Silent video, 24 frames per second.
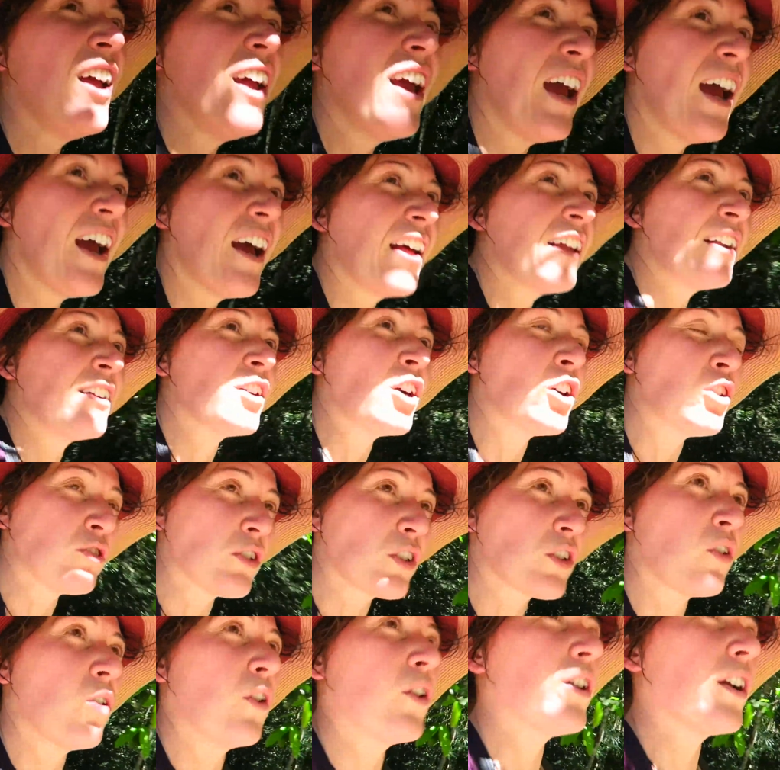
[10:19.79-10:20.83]
and
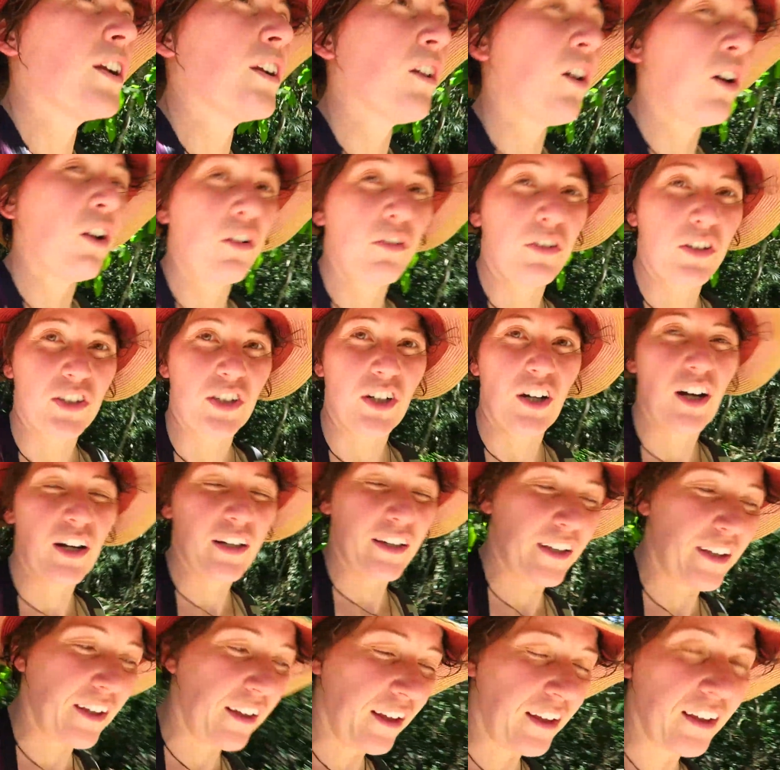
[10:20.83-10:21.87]
recorded all of her
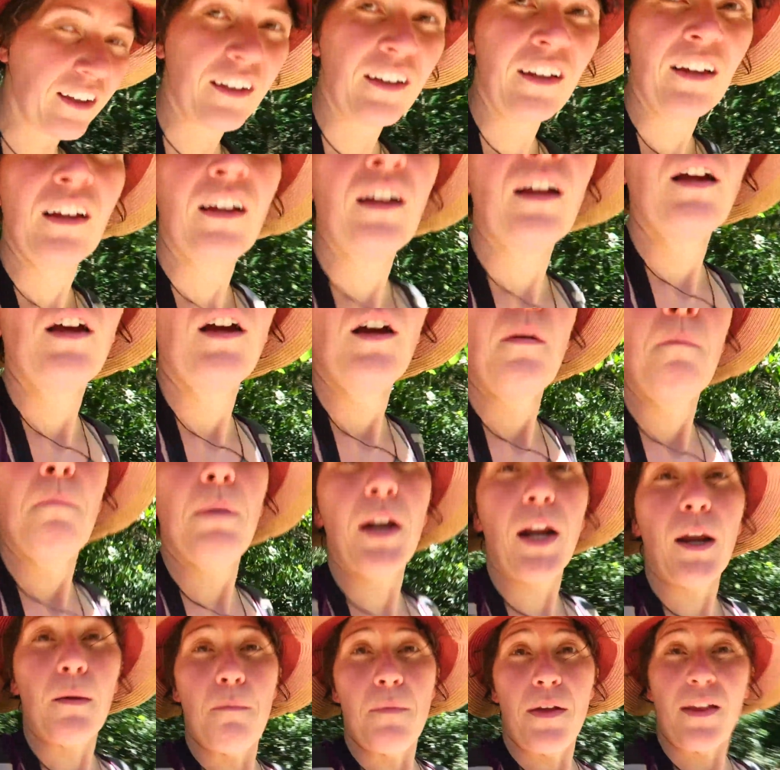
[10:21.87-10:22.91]
talking,
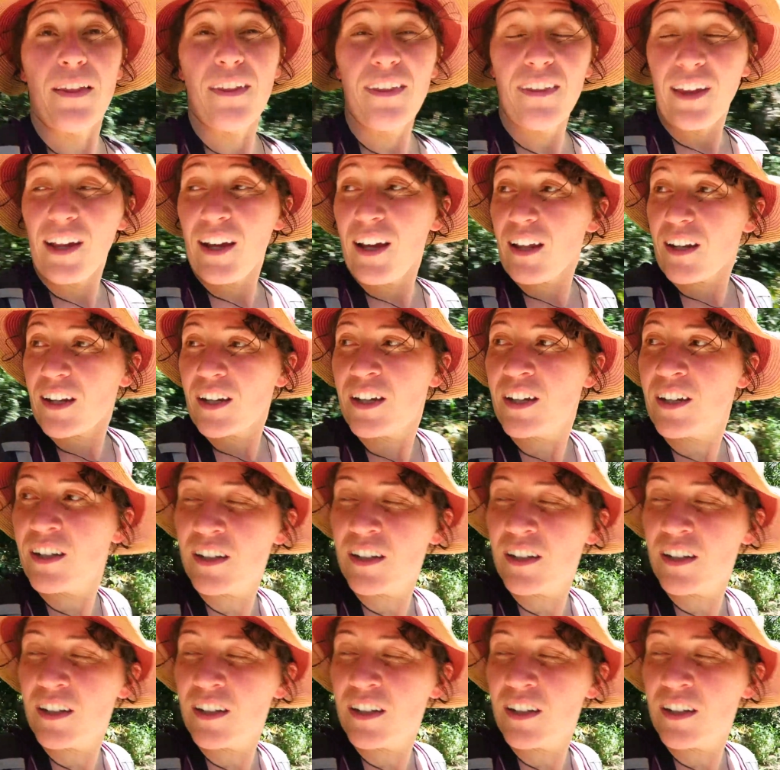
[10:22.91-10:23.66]
but I missed that.